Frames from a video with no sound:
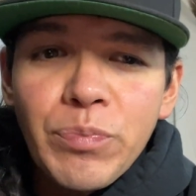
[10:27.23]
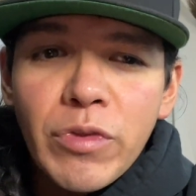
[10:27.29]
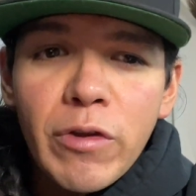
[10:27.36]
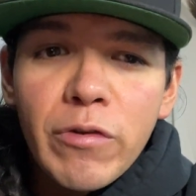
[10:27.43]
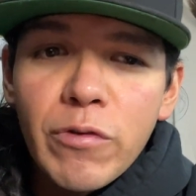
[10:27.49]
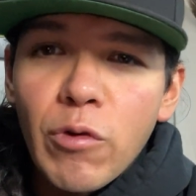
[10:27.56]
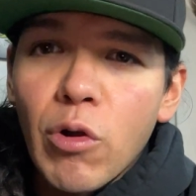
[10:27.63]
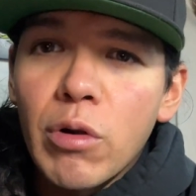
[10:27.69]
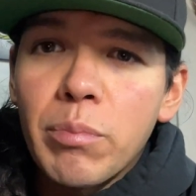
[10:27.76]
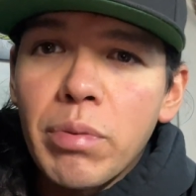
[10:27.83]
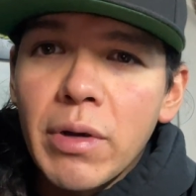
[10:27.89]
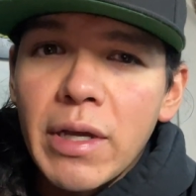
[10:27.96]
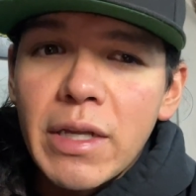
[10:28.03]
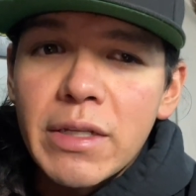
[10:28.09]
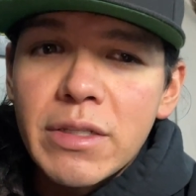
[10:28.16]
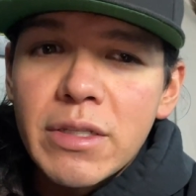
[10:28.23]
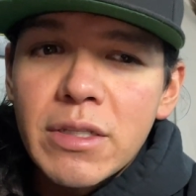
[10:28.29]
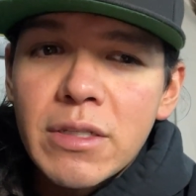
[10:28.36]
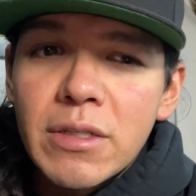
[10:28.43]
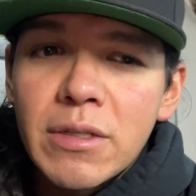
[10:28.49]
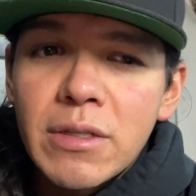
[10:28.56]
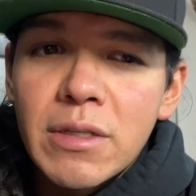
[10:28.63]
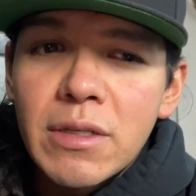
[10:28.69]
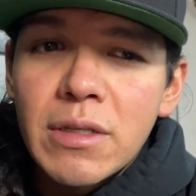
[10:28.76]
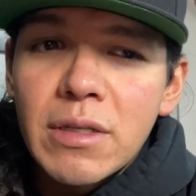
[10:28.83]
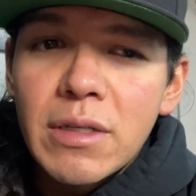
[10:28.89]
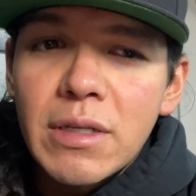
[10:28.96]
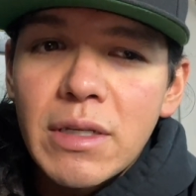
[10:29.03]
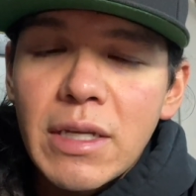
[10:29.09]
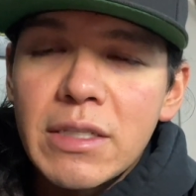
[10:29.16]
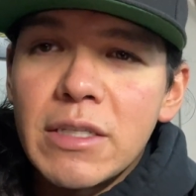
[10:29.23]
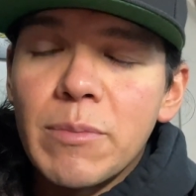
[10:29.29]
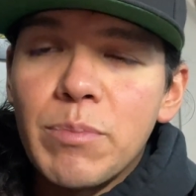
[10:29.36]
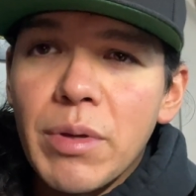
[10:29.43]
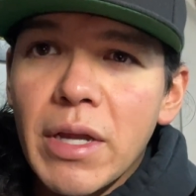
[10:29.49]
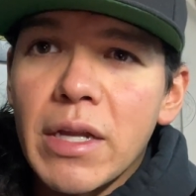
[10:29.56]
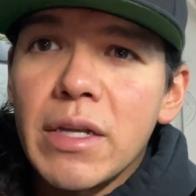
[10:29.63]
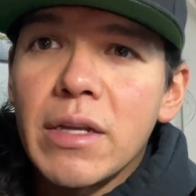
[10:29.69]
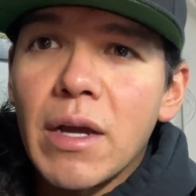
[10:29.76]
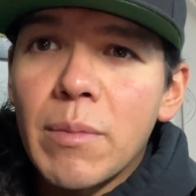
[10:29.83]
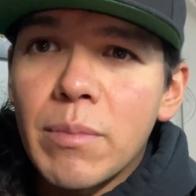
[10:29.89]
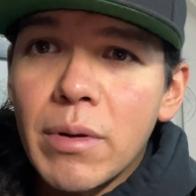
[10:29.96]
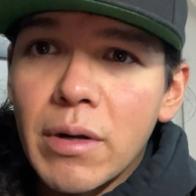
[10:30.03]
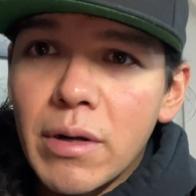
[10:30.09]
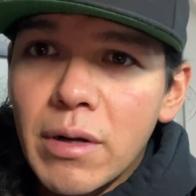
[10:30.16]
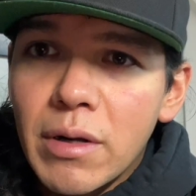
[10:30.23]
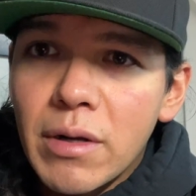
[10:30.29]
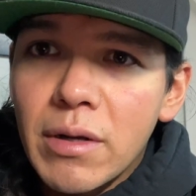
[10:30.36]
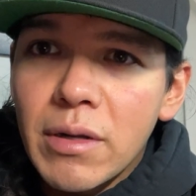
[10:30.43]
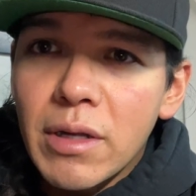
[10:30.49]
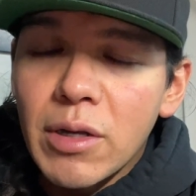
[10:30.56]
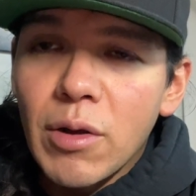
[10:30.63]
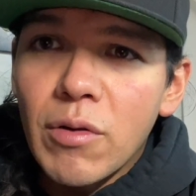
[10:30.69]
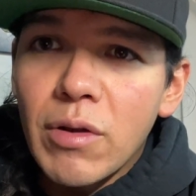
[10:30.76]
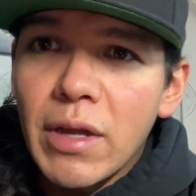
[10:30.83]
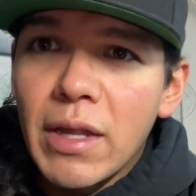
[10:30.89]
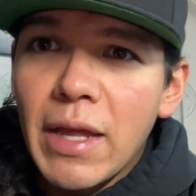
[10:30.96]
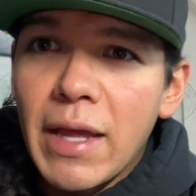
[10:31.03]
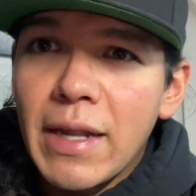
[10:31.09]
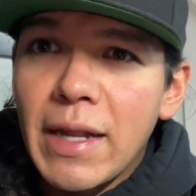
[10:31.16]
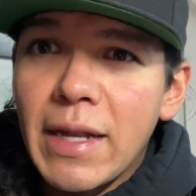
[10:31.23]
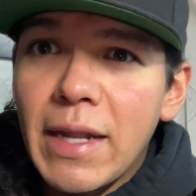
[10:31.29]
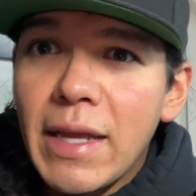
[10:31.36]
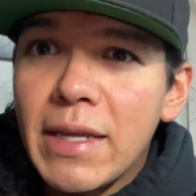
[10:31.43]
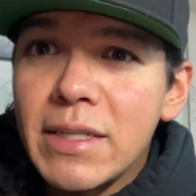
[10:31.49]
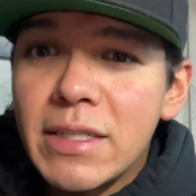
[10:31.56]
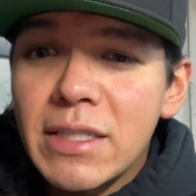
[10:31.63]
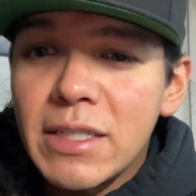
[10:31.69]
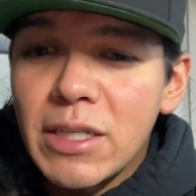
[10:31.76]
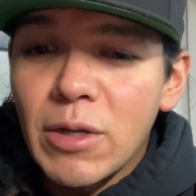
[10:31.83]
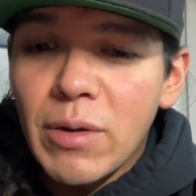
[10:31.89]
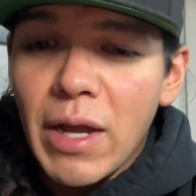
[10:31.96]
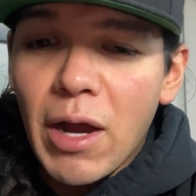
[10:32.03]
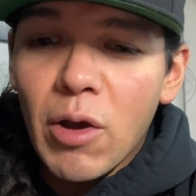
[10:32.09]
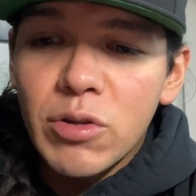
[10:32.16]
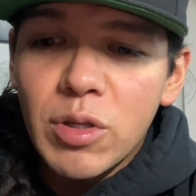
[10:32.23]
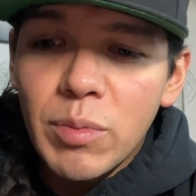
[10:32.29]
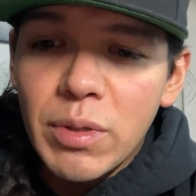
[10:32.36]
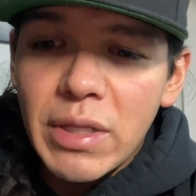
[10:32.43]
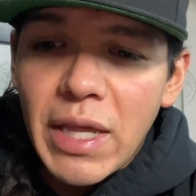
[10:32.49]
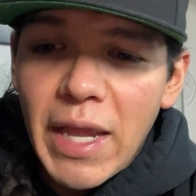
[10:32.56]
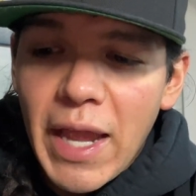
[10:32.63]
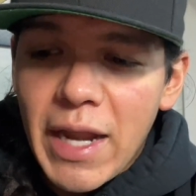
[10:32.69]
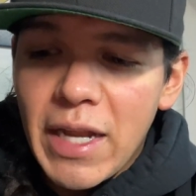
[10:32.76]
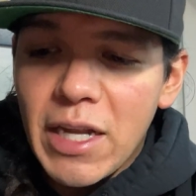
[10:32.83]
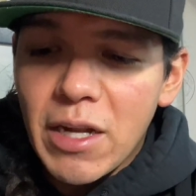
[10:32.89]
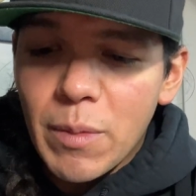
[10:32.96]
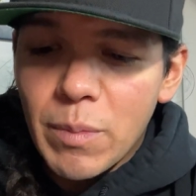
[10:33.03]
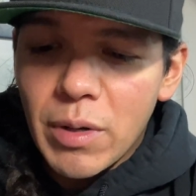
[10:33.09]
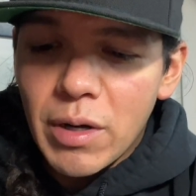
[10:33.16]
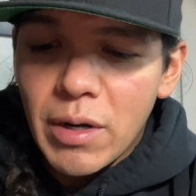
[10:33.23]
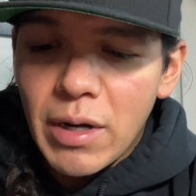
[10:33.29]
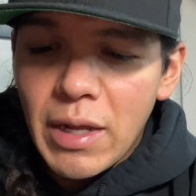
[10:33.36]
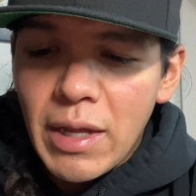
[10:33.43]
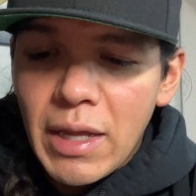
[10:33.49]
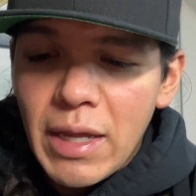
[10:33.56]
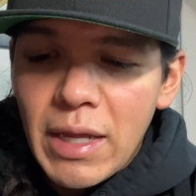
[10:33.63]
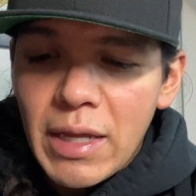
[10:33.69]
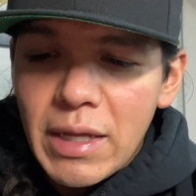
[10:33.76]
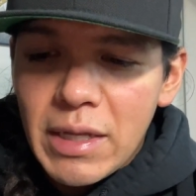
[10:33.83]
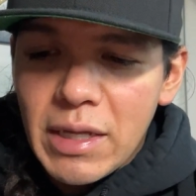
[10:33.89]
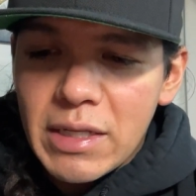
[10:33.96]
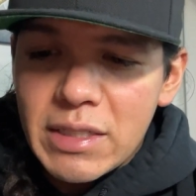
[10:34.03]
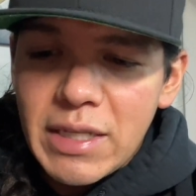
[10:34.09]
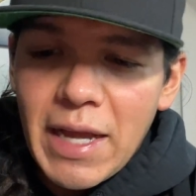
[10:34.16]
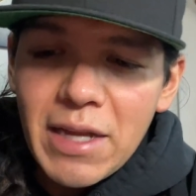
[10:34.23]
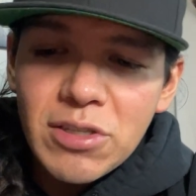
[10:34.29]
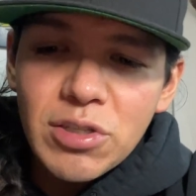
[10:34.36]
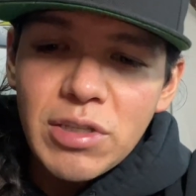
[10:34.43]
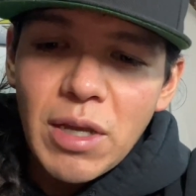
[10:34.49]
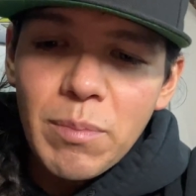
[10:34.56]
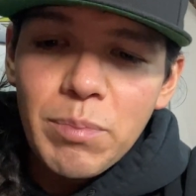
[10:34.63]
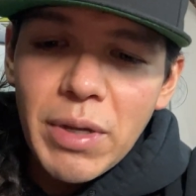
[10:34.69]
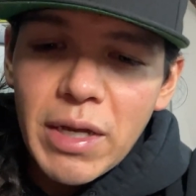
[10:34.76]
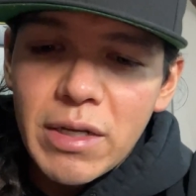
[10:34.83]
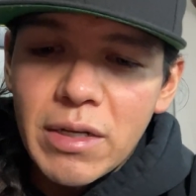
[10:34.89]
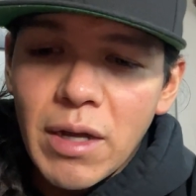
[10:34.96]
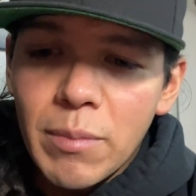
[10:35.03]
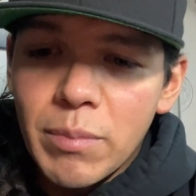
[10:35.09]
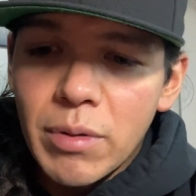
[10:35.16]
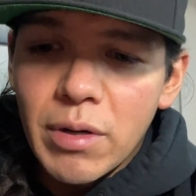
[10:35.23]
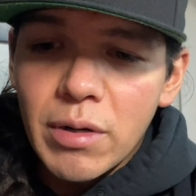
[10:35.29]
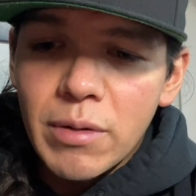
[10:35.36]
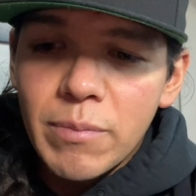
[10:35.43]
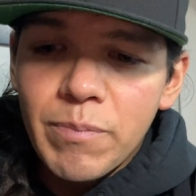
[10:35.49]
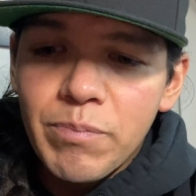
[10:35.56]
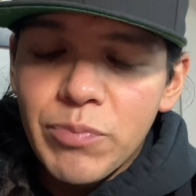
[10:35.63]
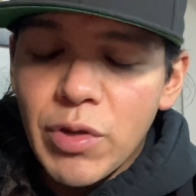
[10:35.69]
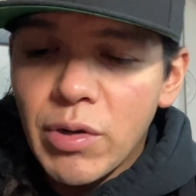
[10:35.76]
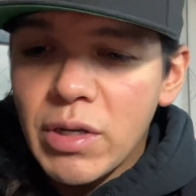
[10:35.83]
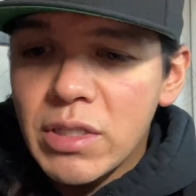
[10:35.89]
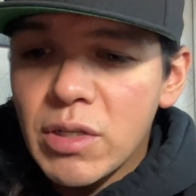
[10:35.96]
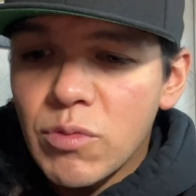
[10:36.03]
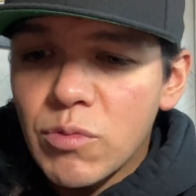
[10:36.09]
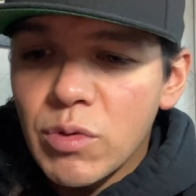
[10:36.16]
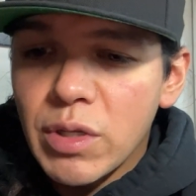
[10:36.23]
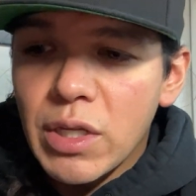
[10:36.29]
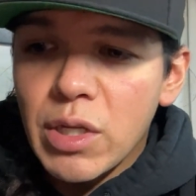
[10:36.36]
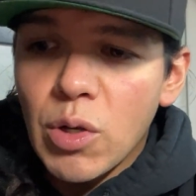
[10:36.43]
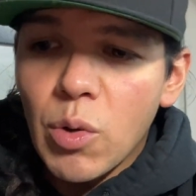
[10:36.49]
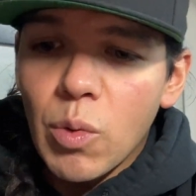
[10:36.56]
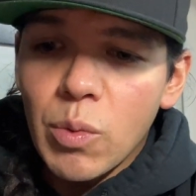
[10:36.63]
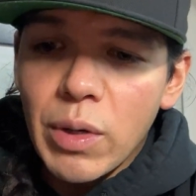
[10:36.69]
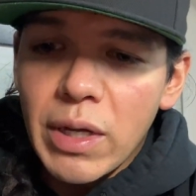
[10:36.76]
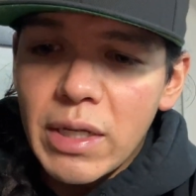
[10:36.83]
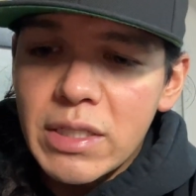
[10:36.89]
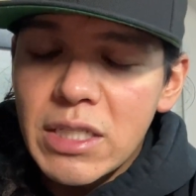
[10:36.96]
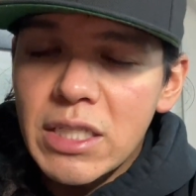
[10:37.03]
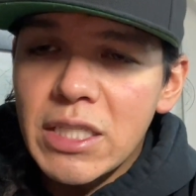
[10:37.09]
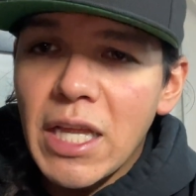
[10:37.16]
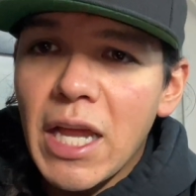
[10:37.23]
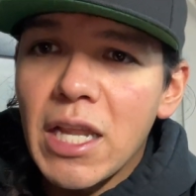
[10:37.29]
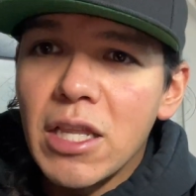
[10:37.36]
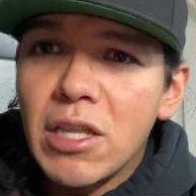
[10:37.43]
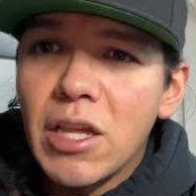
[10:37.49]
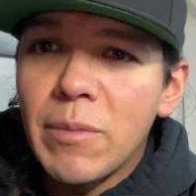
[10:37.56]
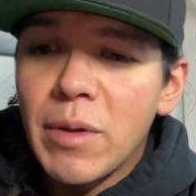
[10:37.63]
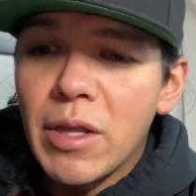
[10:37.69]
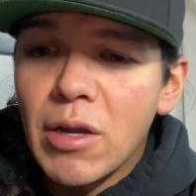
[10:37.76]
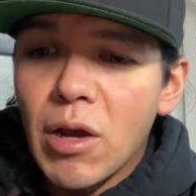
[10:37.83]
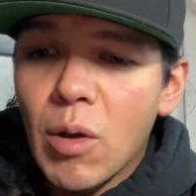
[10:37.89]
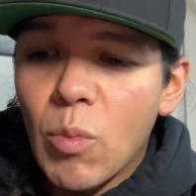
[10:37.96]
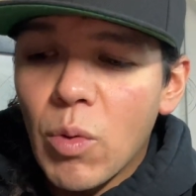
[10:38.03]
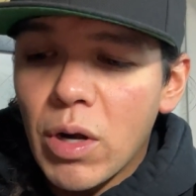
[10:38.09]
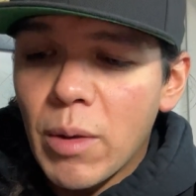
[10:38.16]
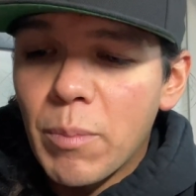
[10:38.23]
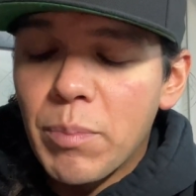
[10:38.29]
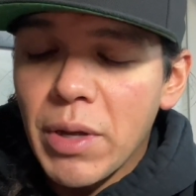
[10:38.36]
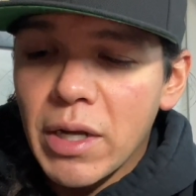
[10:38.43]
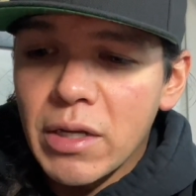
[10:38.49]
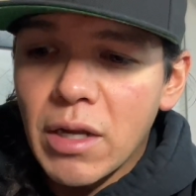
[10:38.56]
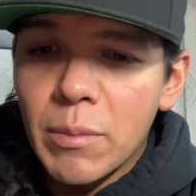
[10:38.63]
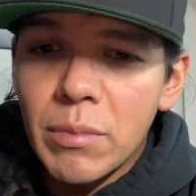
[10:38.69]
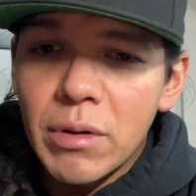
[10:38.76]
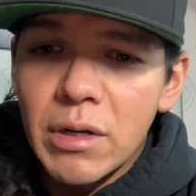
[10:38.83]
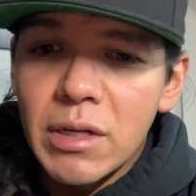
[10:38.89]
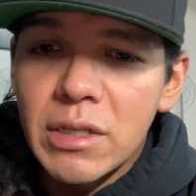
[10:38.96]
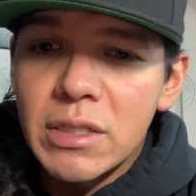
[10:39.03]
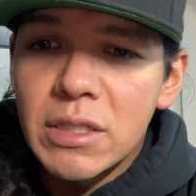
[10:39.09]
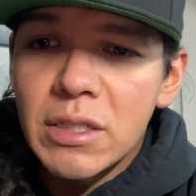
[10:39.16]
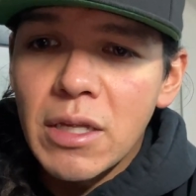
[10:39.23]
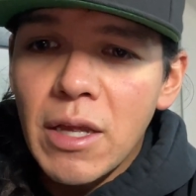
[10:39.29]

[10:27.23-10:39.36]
4 plates is a big number, and it is. Ultimately any number is actually a big number. There isn't really no set limit on what a big number is.